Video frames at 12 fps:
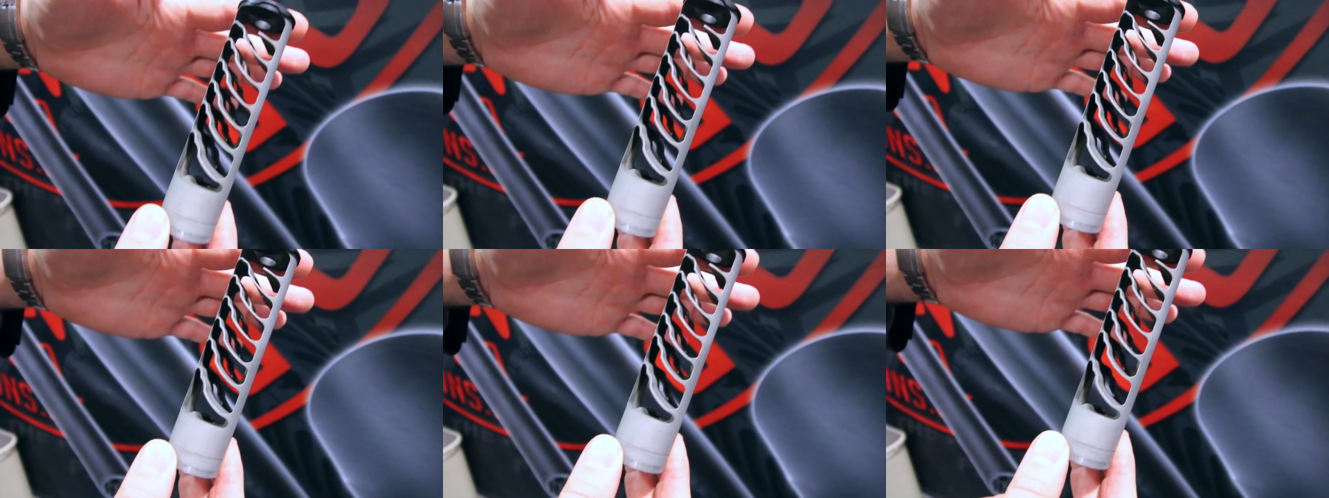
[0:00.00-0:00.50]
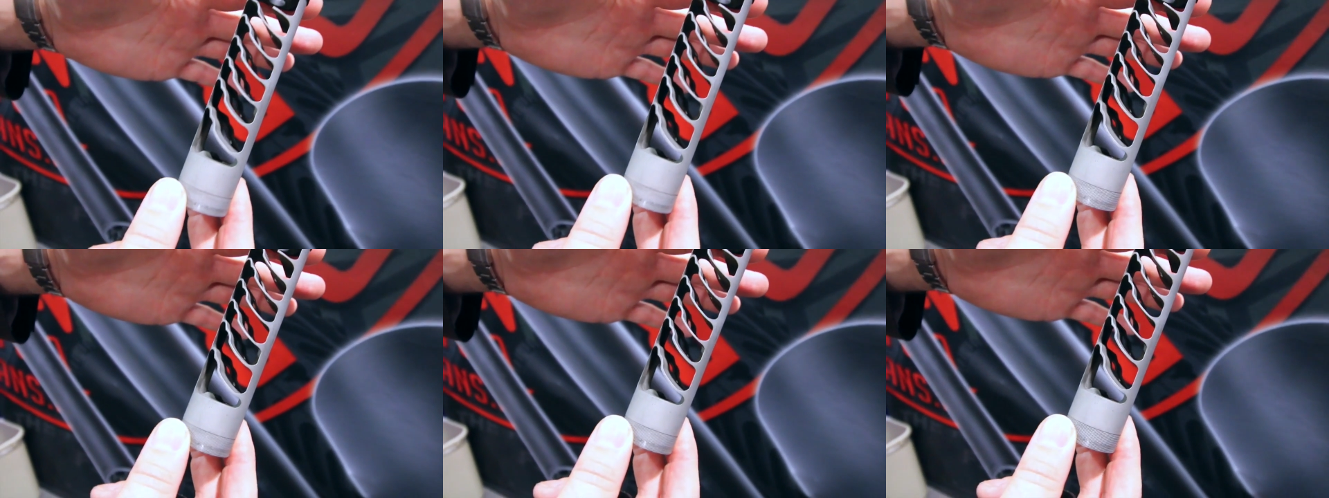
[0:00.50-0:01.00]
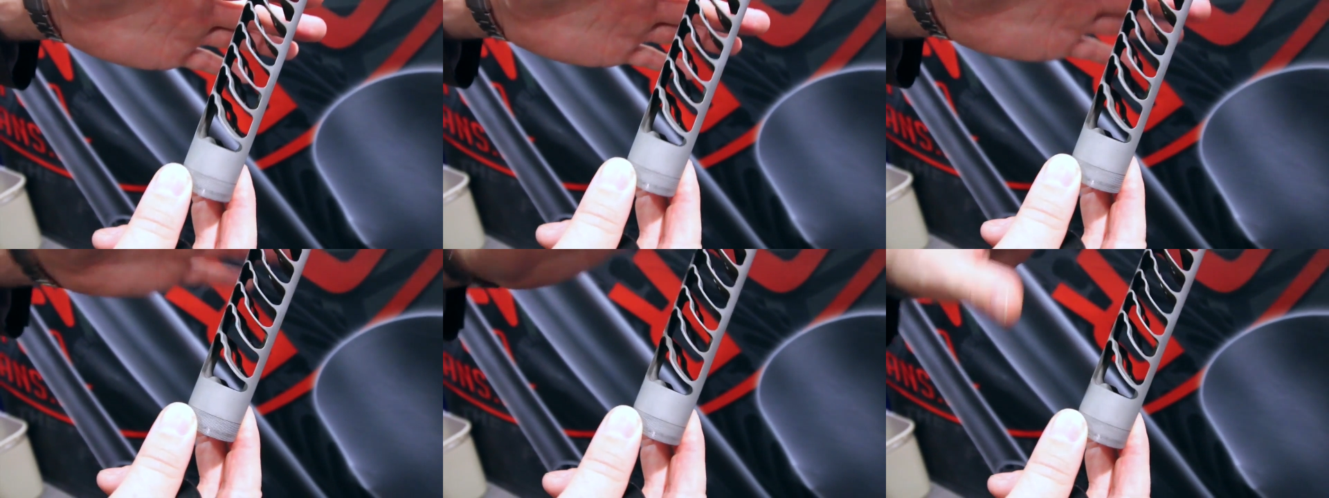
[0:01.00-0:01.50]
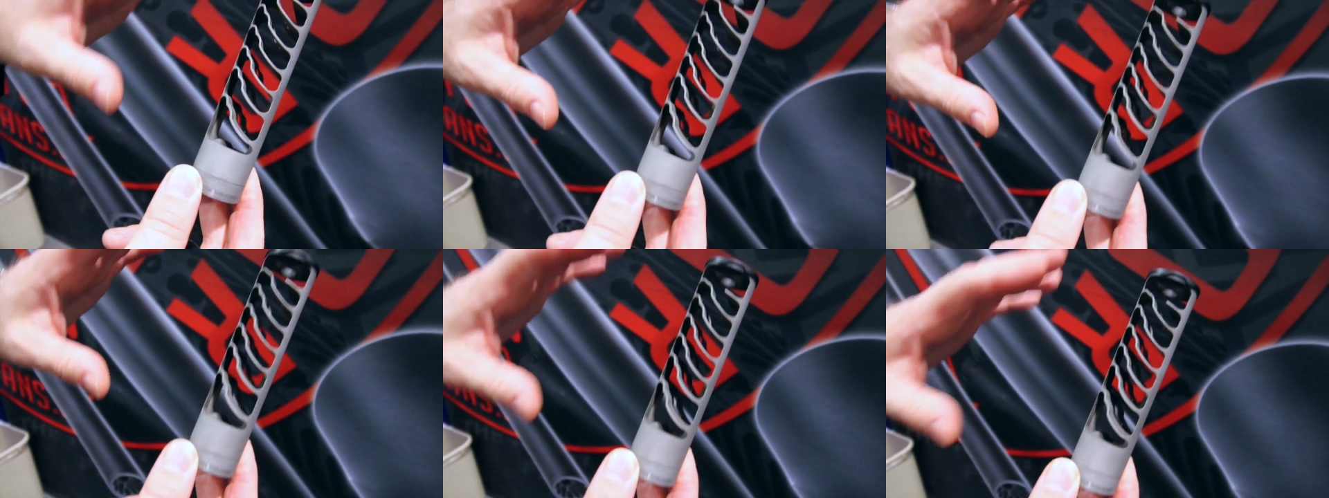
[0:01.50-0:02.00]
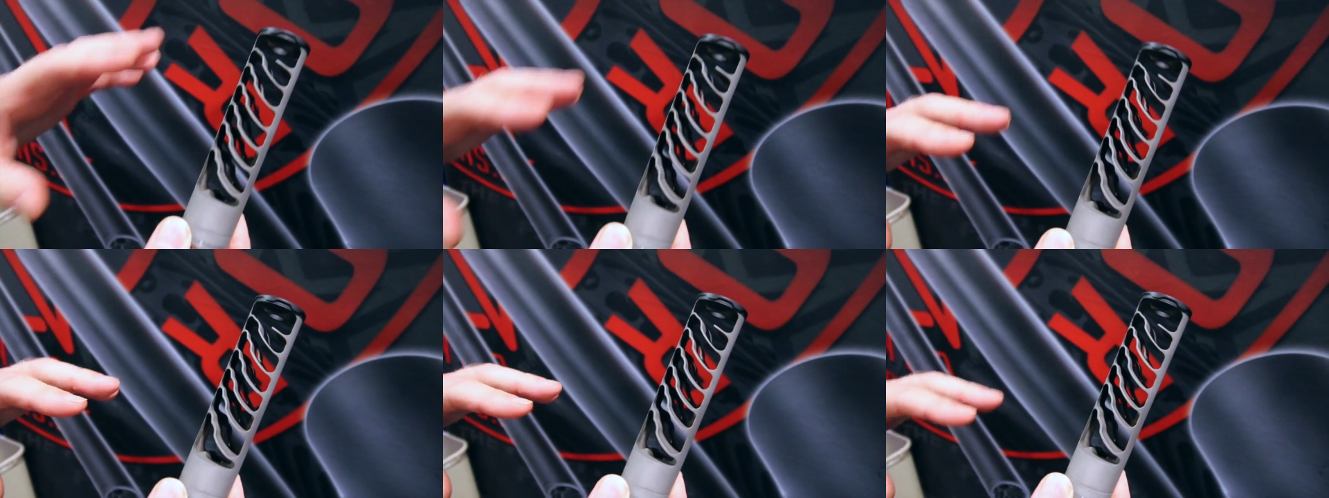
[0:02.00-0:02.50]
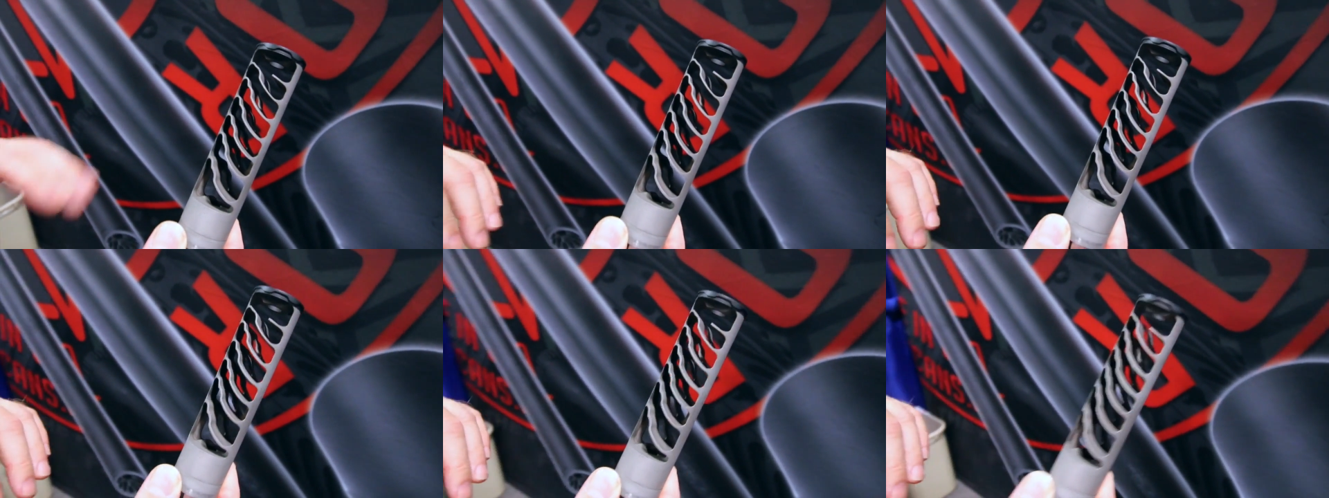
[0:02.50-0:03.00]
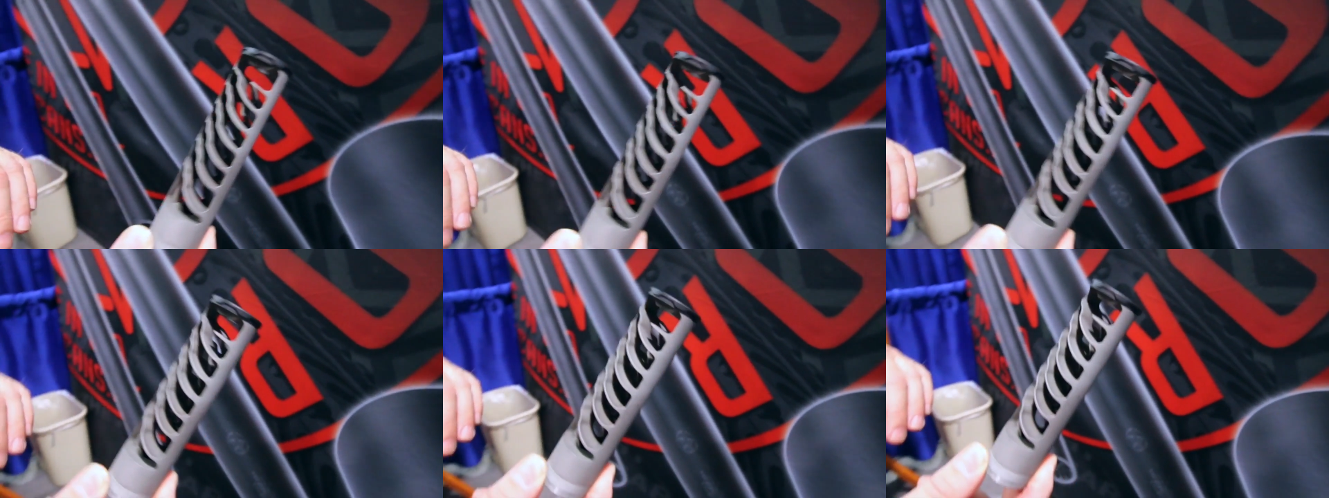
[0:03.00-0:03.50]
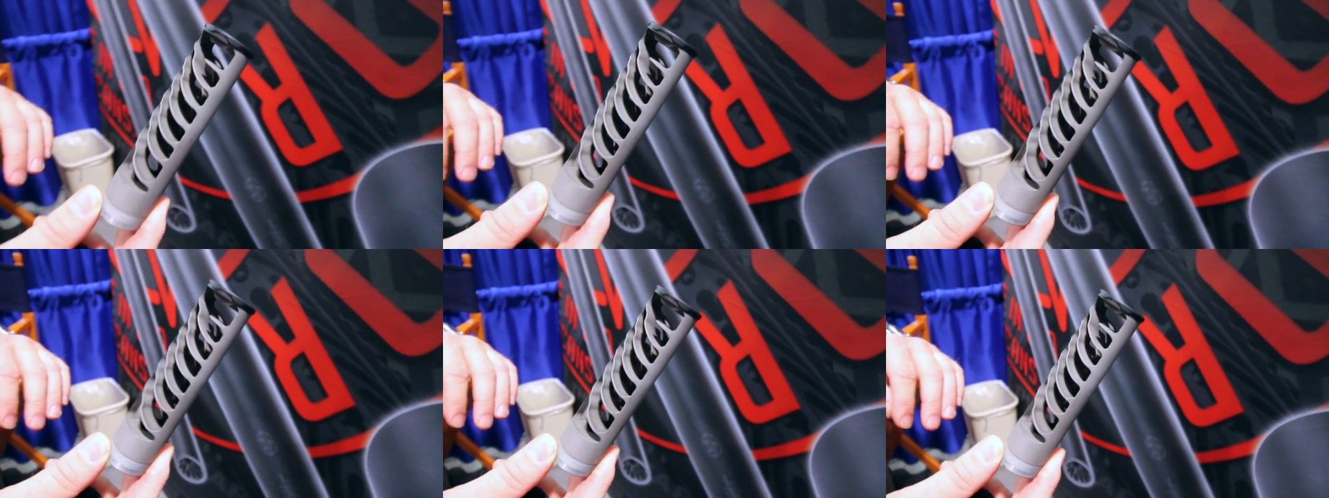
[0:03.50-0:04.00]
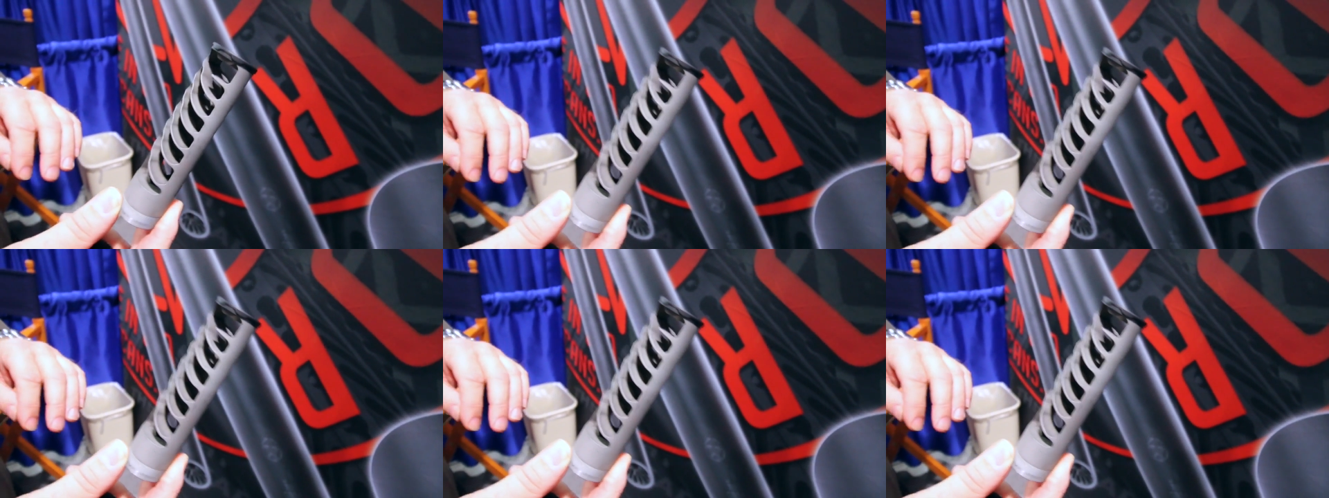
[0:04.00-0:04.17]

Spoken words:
Nobody's mouth can be seen.